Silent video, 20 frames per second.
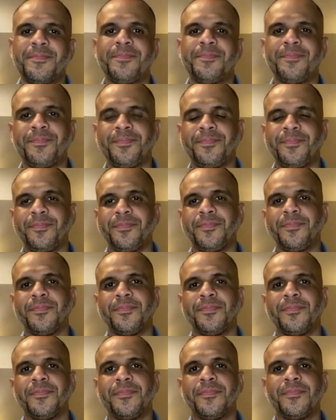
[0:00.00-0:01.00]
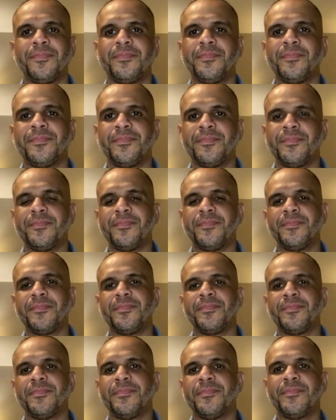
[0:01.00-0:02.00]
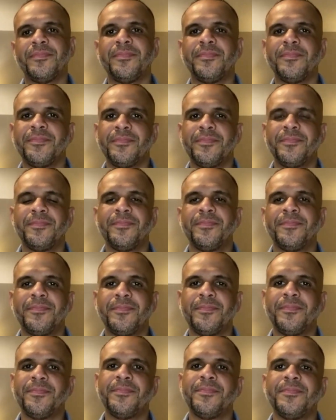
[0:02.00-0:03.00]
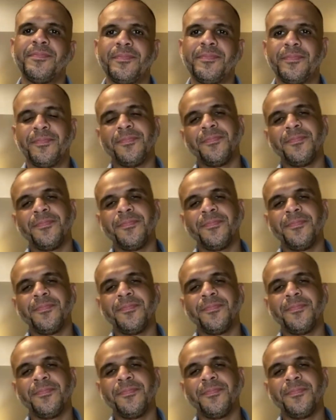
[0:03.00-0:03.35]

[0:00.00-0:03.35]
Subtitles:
Nothing is said.